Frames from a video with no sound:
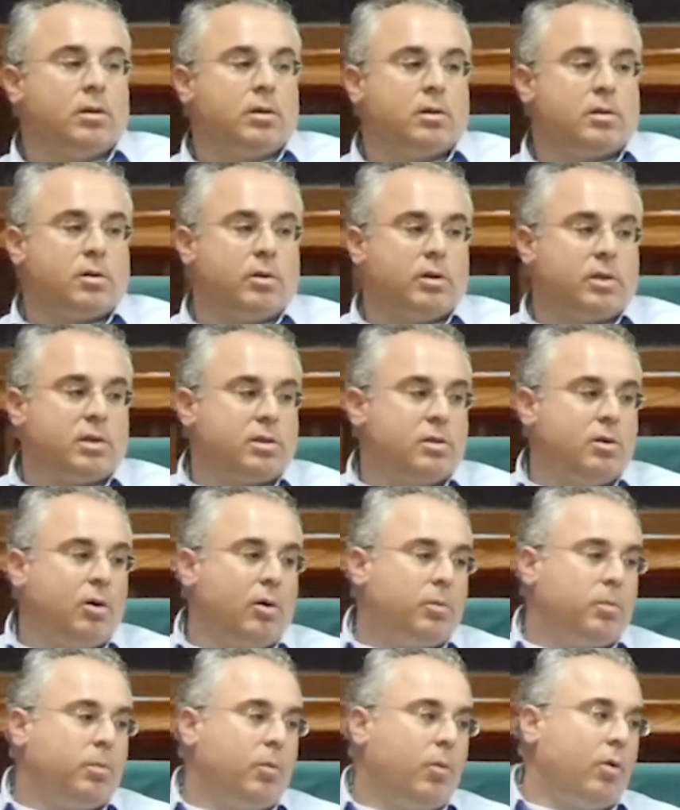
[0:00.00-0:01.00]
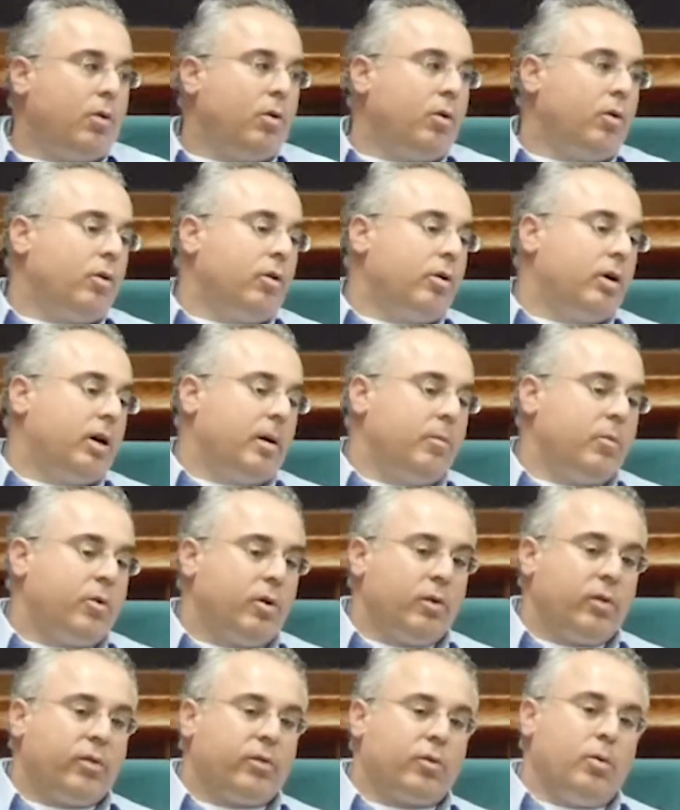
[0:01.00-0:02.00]
So it's not more, I'm
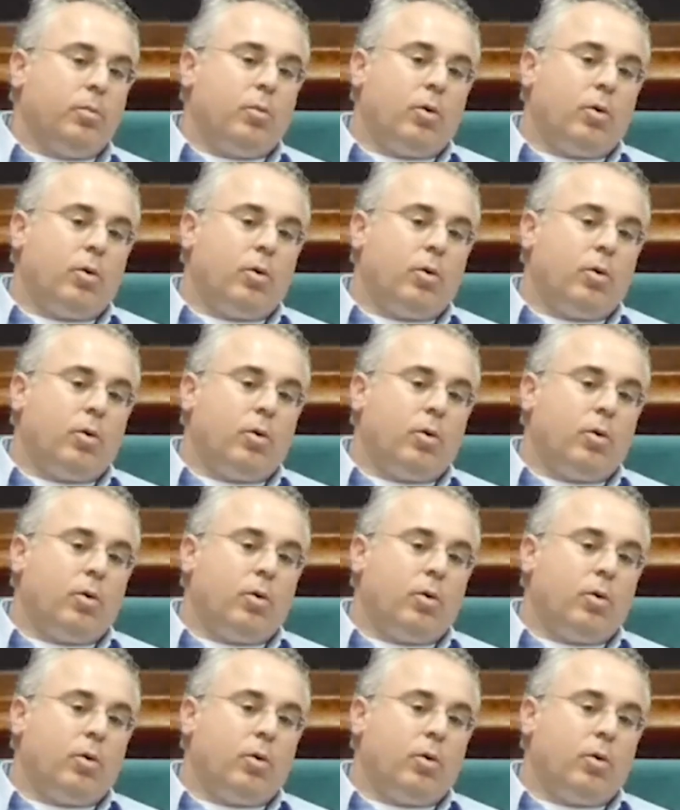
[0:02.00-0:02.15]
going to throw